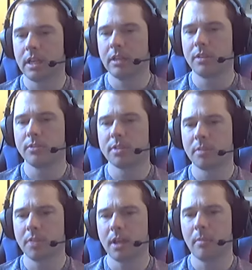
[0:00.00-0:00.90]

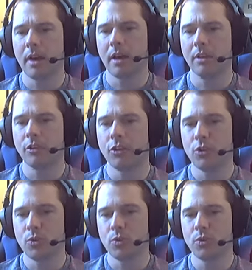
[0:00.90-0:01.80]
something about
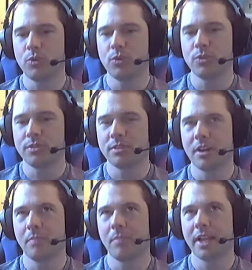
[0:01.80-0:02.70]
you use
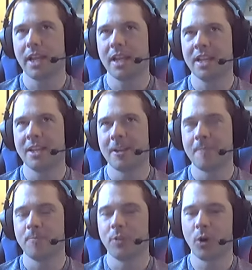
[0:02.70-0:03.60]
playing
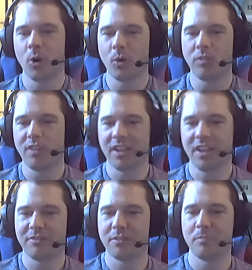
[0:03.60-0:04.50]
the old villain
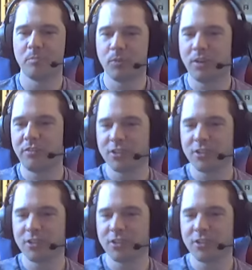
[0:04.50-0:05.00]
from previous